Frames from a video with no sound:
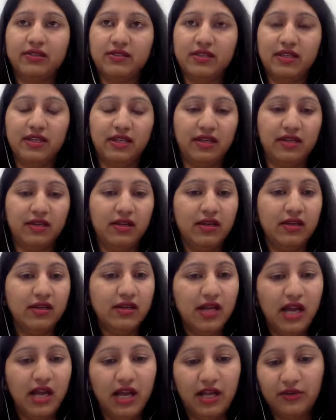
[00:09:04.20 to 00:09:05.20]
say,
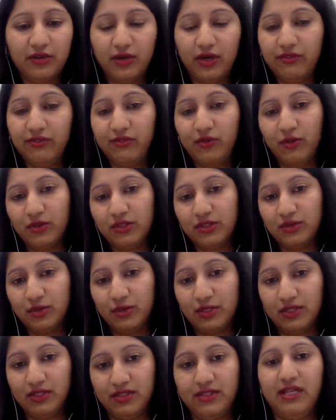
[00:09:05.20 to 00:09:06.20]
Android phones
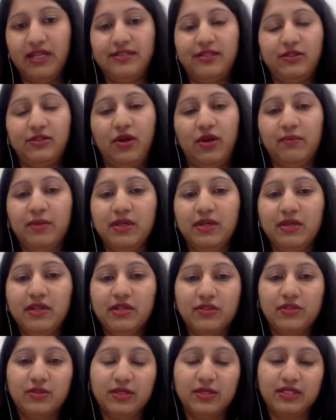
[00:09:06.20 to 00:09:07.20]
versus desktop.
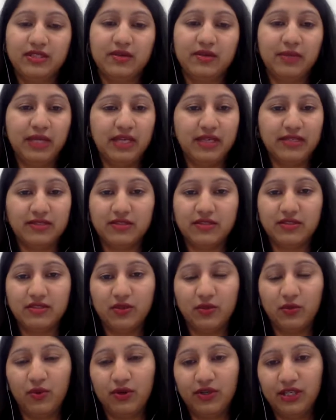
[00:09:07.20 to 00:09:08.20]
So in some
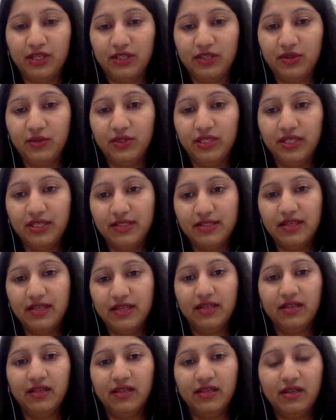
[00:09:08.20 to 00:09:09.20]
cases, you want it to ease
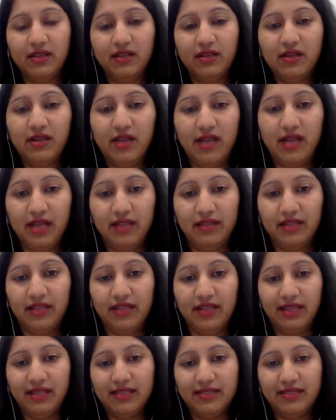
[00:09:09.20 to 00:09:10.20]
in
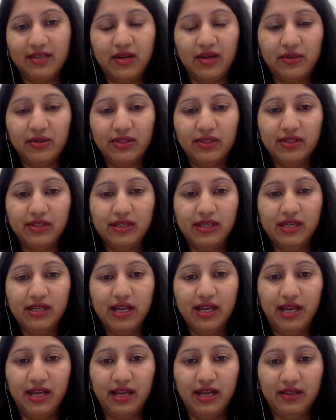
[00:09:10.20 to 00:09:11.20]
and then ease
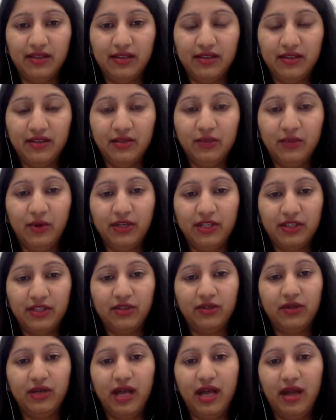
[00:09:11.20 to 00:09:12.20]
out. And
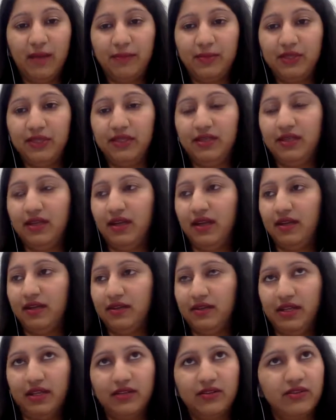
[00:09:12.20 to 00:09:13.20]
you want it to
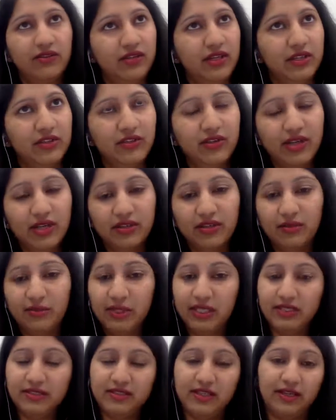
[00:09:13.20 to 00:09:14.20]
happen at, like, say,
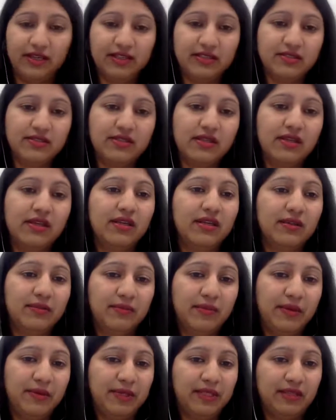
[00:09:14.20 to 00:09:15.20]
300 milliseconds.
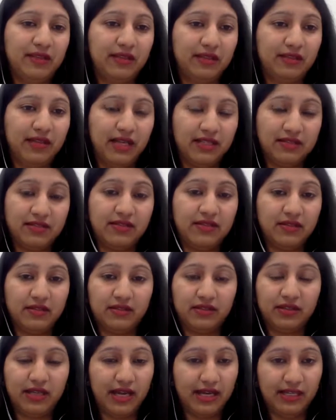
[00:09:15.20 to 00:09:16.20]
Maybe
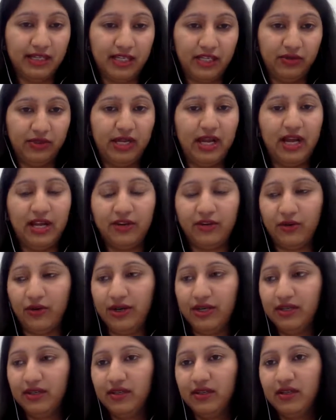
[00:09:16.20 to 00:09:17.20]
that's the guideline on
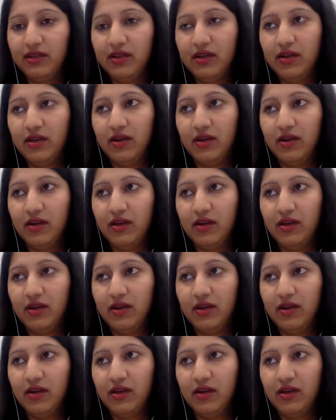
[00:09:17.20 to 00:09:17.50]
Android.